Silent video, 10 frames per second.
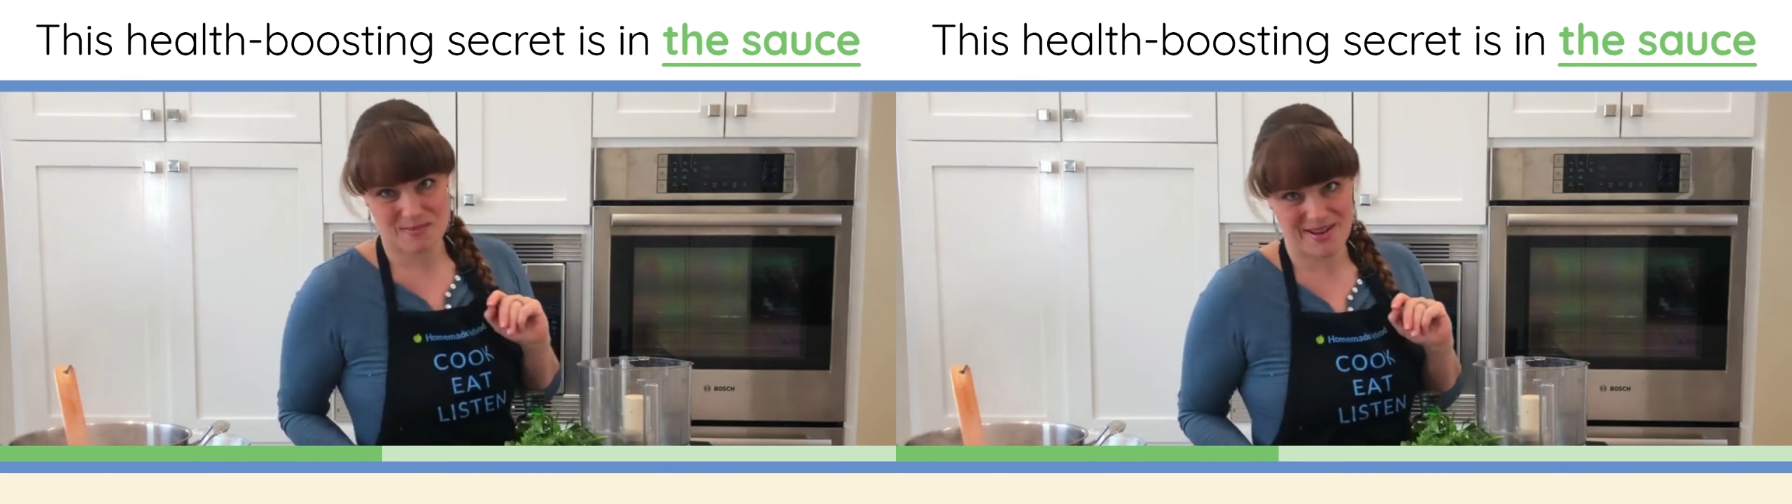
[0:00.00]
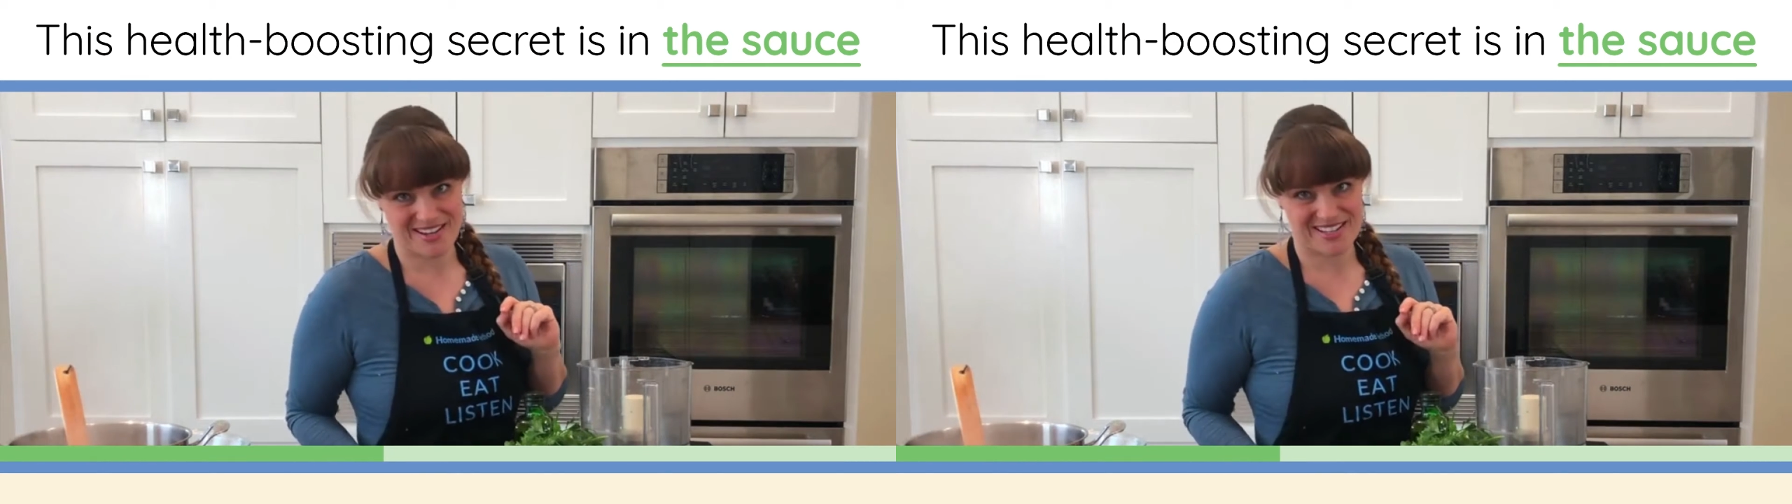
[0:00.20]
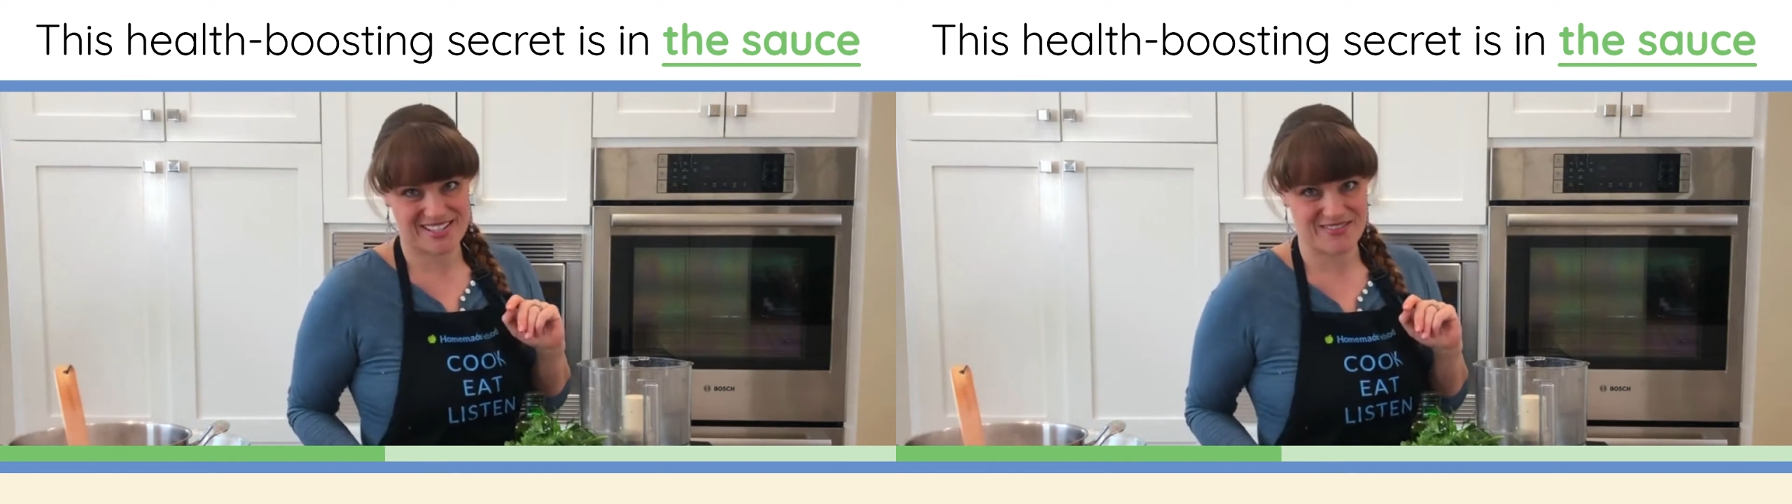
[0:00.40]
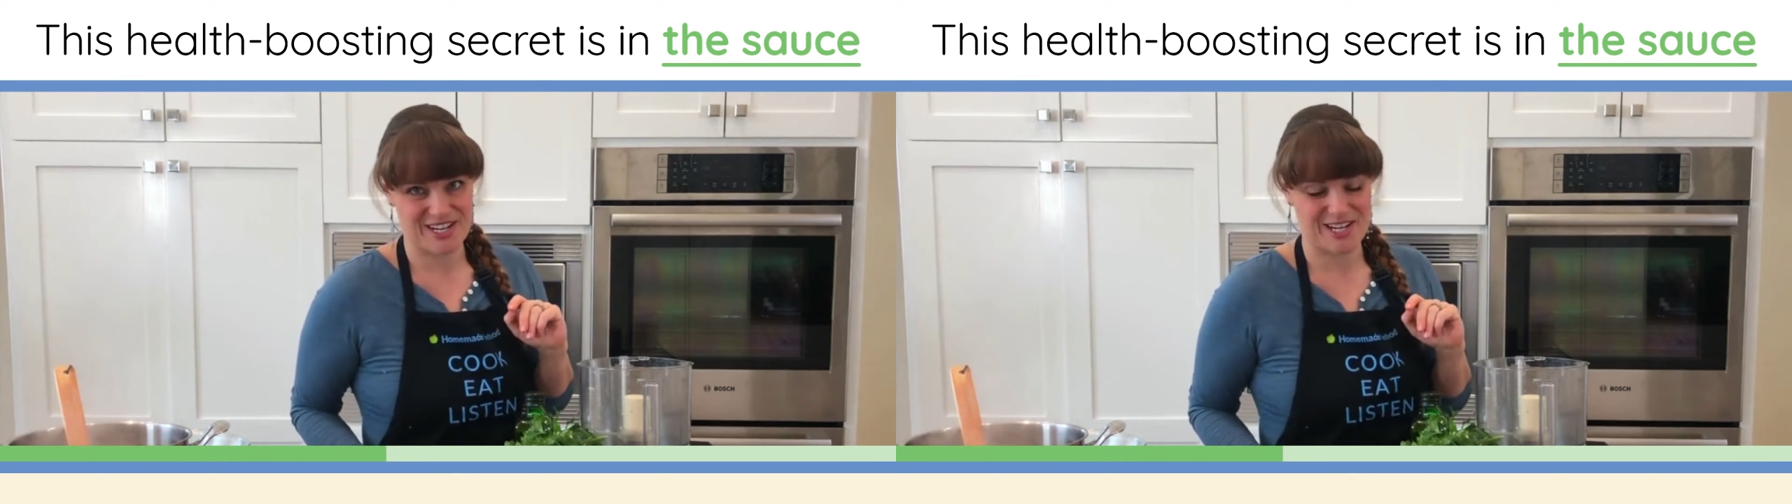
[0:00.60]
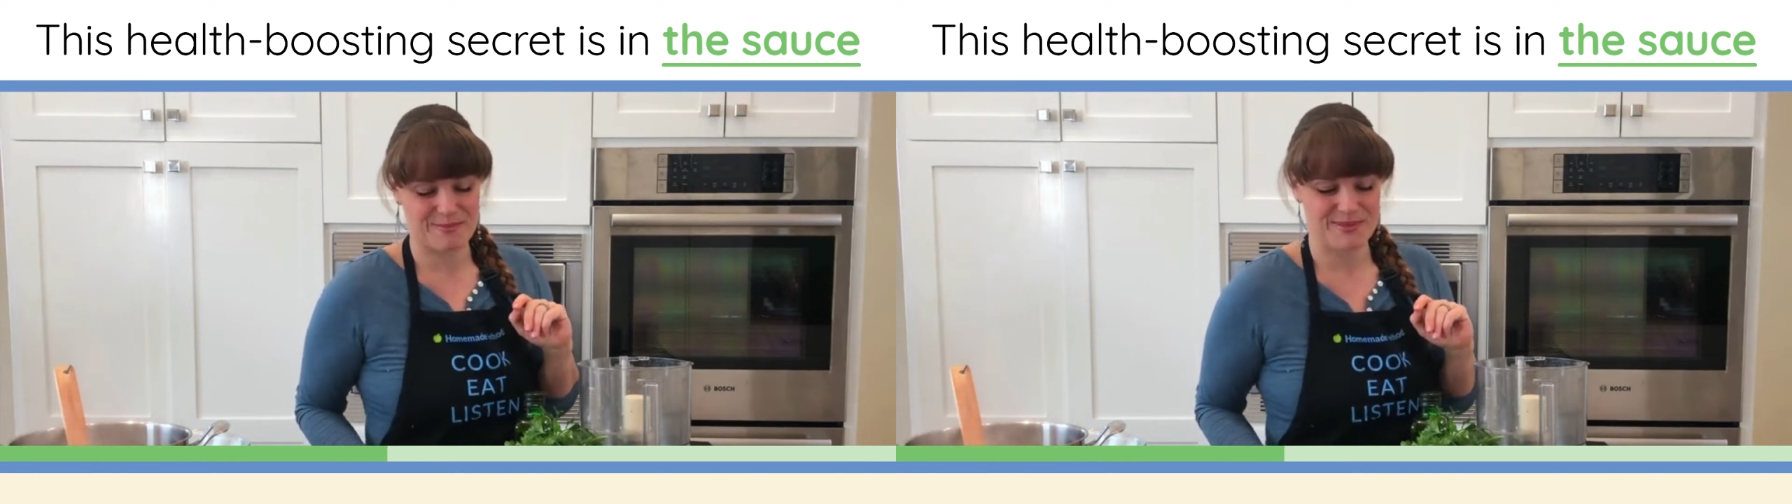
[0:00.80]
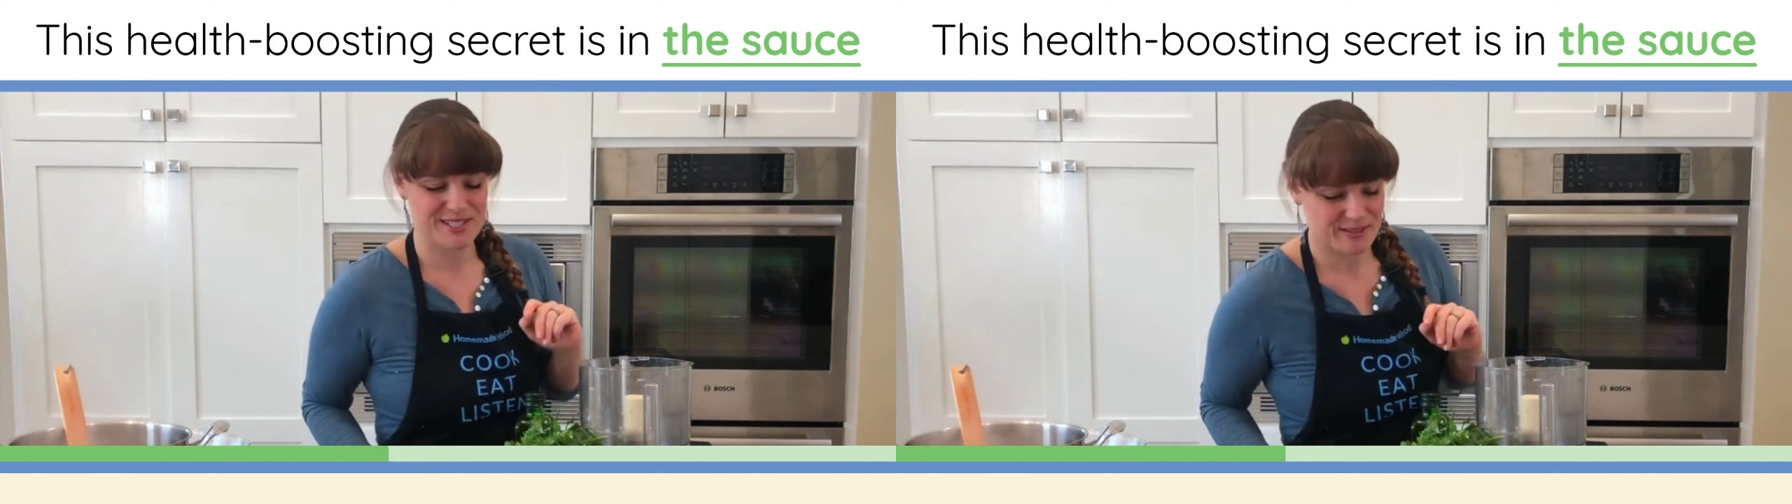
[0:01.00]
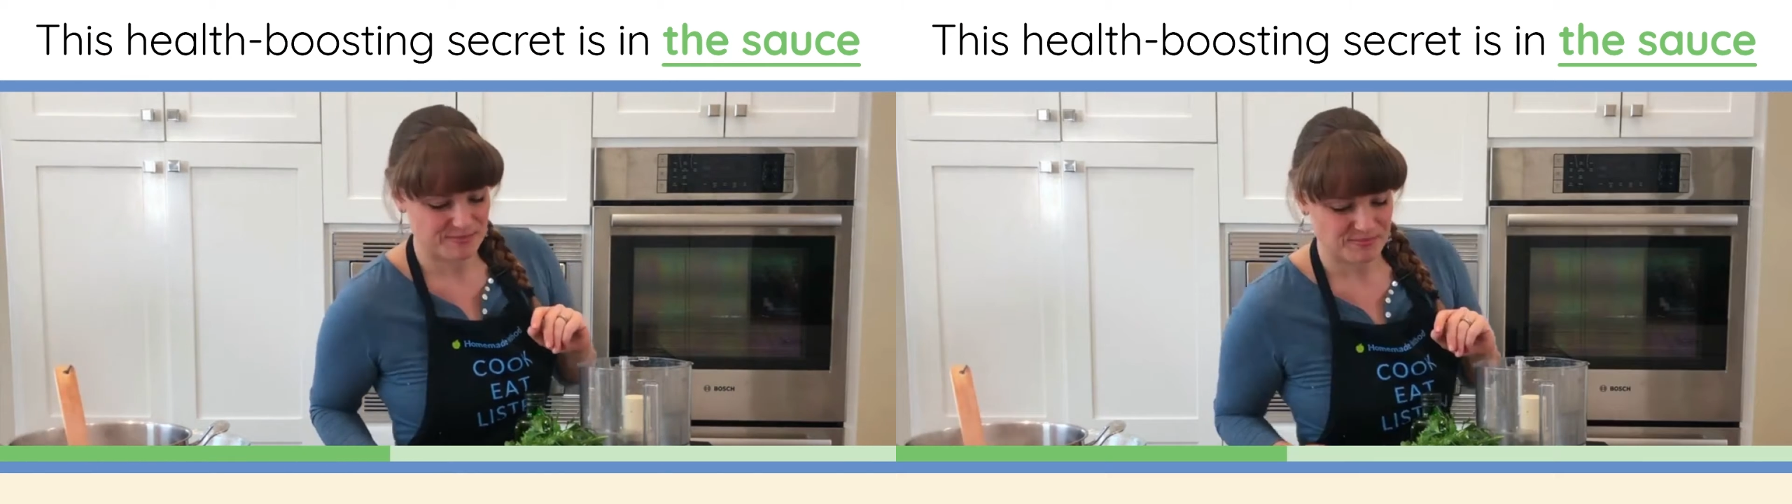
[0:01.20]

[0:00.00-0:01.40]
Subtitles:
abundance of herbs.